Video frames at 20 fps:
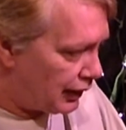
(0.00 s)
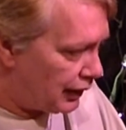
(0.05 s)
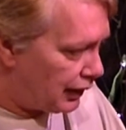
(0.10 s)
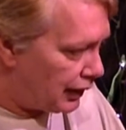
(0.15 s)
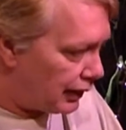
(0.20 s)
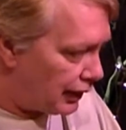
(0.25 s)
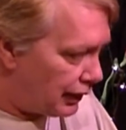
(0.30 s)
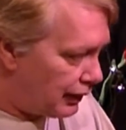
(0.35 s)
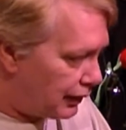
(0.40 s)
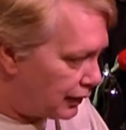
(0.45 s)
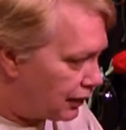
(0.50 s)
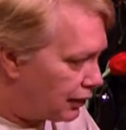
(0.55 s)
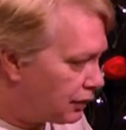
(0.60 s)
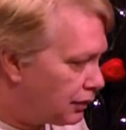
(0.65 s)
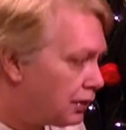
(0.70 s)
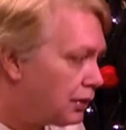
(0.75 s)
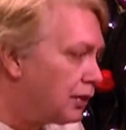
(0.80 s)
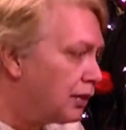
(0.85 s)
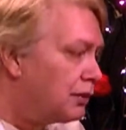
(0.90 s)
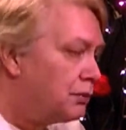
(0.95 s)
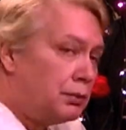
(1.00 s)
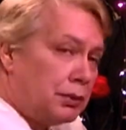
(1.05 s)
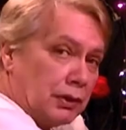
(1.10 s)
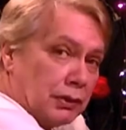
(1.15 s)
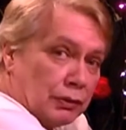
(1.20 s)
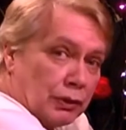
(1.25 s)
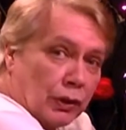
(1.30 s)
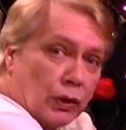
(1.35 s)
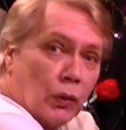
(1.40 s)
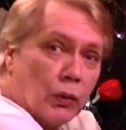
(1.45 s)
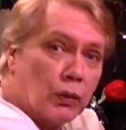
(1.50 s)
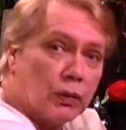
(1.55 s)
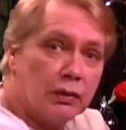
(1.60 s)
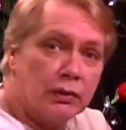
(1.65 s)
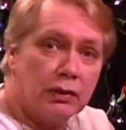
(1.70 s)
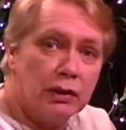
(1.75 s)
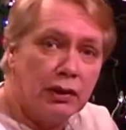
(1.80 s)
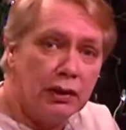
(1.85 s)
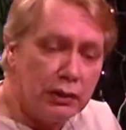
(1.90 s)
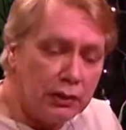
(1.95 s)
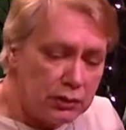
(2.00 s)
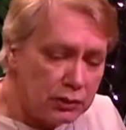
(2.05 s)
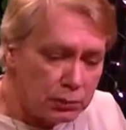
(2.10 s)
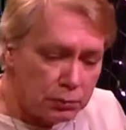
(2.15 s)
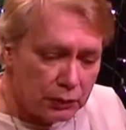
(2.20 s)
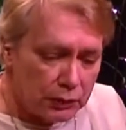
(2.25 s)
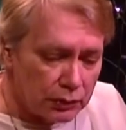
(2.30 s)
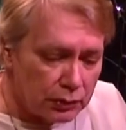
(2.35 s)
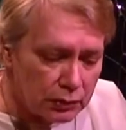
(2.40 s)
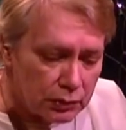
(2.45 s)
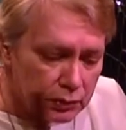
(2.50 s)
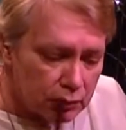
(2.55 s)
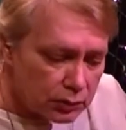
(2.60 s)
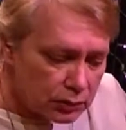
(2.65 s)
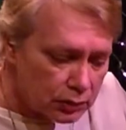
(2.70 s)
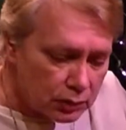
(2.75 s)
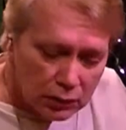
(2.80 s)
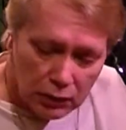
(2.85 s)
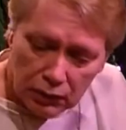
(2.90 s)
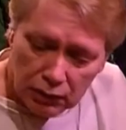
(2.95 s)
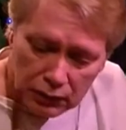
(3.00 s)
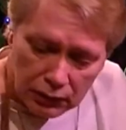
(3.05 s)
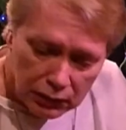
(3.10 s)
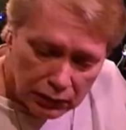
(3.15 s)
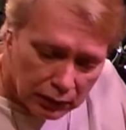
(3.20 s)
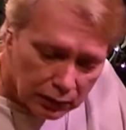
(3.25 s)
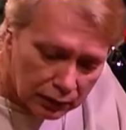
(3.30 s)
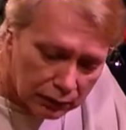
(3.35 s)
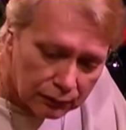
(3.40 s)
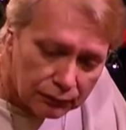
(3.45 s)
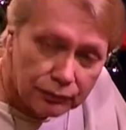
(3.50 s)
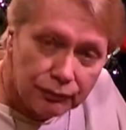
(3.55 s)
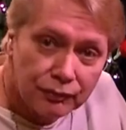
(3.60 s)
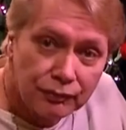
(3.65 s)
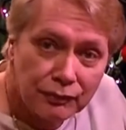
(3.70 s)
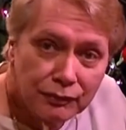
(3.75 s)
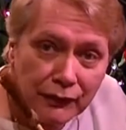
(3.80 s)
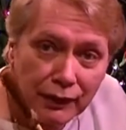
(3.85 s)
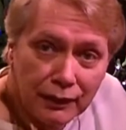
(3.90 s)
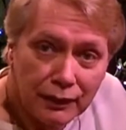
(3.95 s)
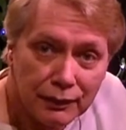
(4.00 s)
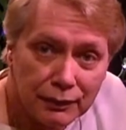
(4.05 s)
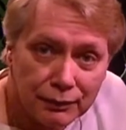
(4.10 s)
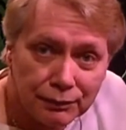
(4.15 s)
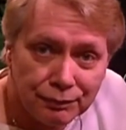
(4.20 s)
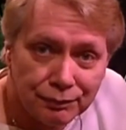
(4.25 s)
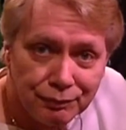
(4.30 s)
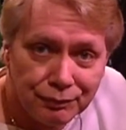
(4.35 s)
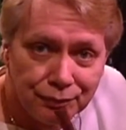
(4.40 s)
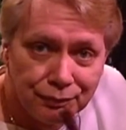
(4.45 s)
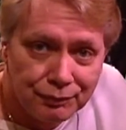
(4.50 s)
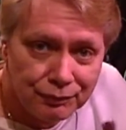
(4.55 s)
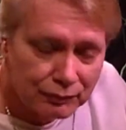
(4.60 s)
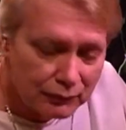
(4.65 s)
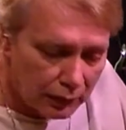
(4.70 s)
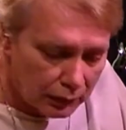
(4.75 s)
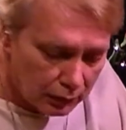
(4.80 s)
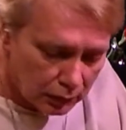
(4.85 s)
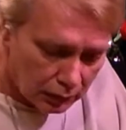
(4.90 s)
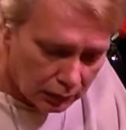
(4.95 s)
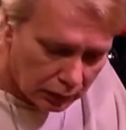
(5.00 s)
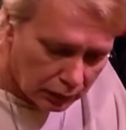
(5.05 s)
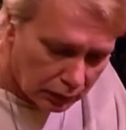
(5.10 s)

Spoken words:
And I better record these because, you know,